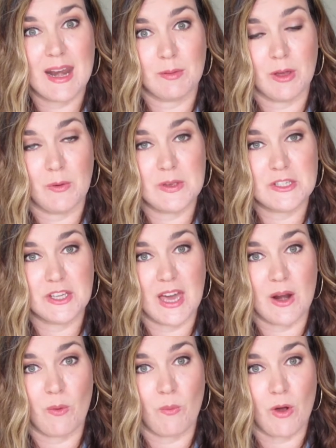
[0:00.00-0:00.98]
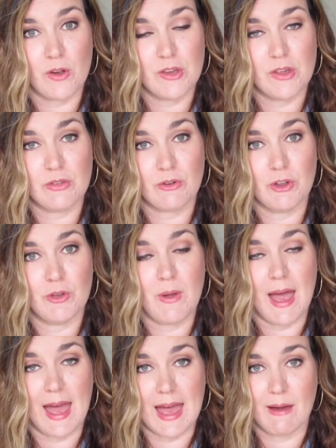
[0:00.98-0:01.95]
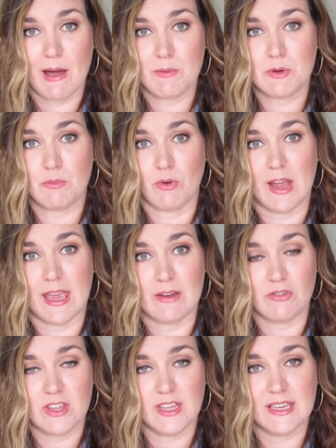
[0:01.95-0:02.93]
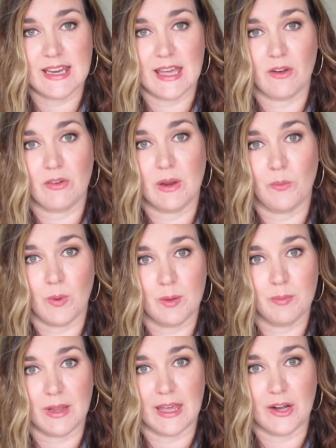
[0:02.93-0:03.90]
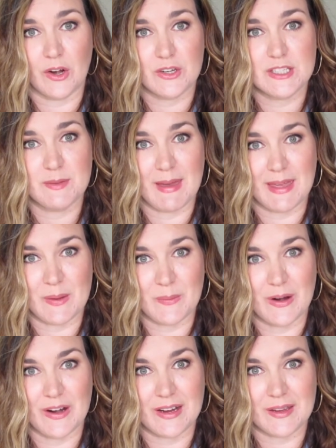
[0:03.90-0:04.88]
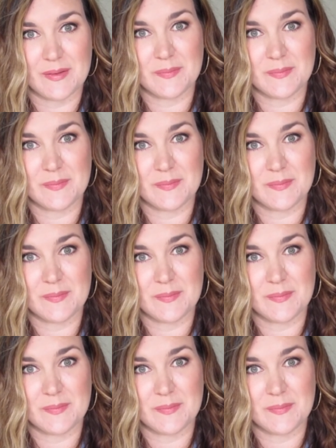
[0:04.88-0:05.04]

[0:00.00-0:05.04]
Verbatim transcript: I'm going to kind of walk you through how I would break everything down in one planner to make it work.